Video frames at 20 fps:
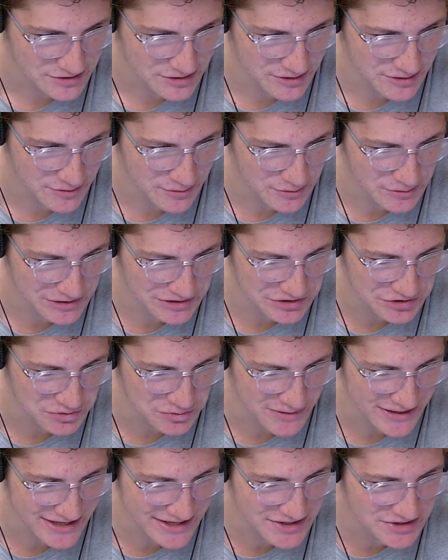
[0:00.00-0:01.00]
So the
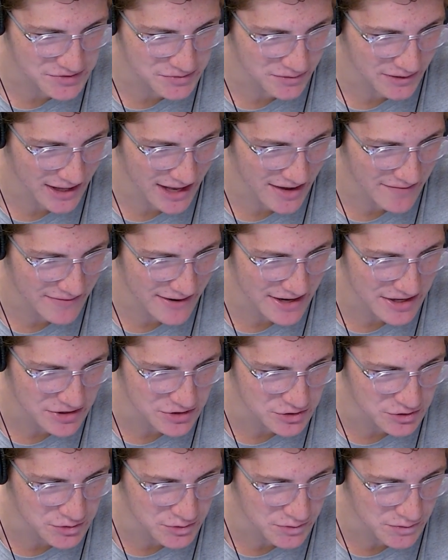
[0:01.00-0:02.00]
Twins will have a
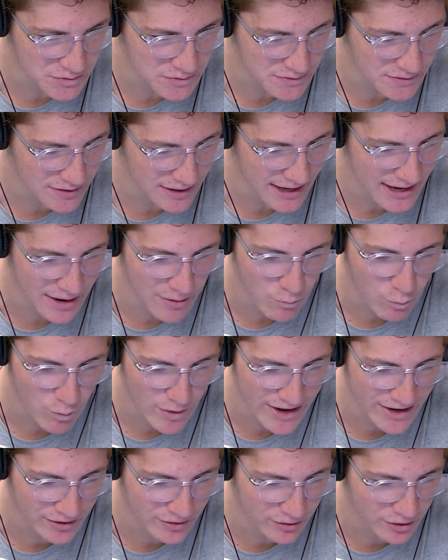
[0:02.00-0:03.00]

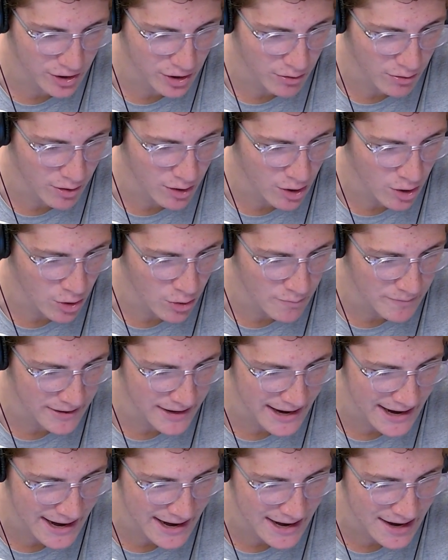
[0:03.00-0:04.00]
win or go home
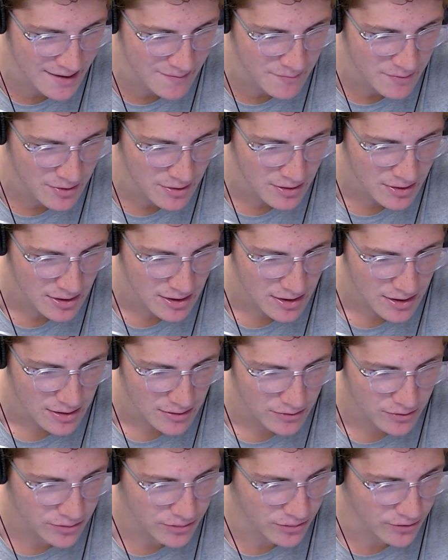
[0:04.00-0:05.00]
game
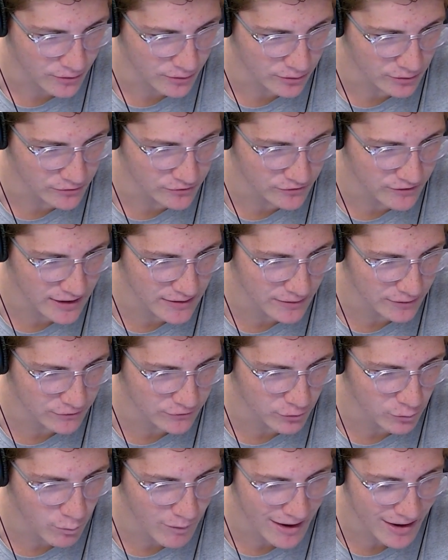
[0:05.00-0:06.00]
Thursday the
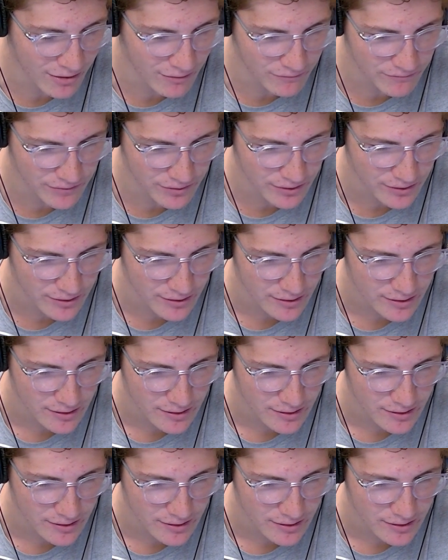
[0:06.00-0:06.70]
12th.